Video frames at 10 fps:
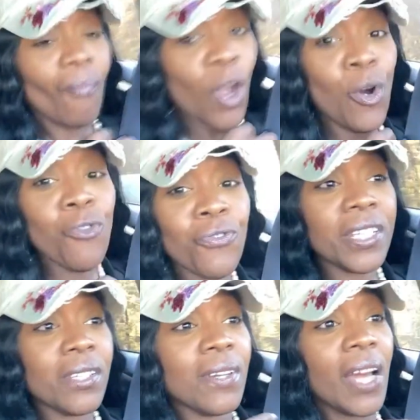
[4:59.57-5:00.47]

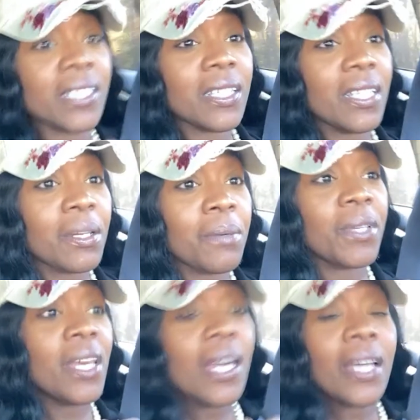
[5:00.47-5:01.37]
Hopefully you guys can hear me
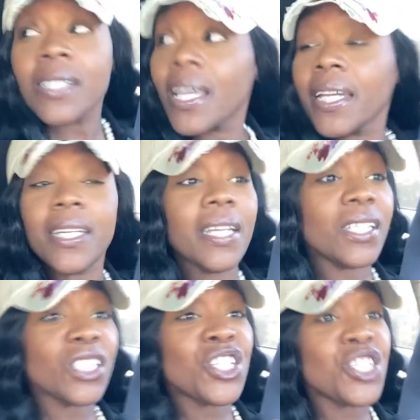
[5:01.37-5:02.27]
because I
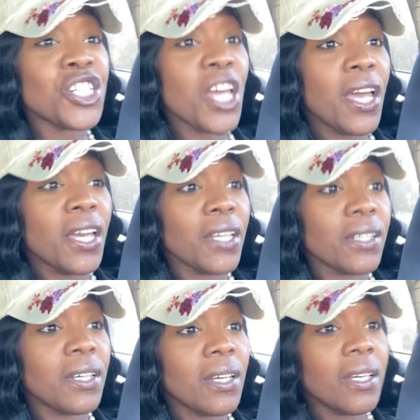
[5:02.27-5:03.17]
can't check
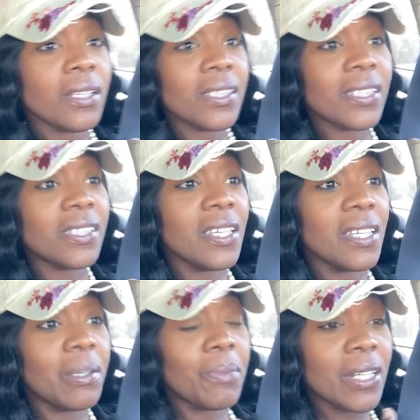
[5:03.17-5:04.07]
to
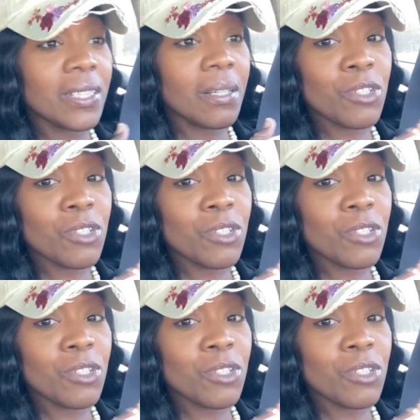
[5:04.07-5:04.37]
see because I'm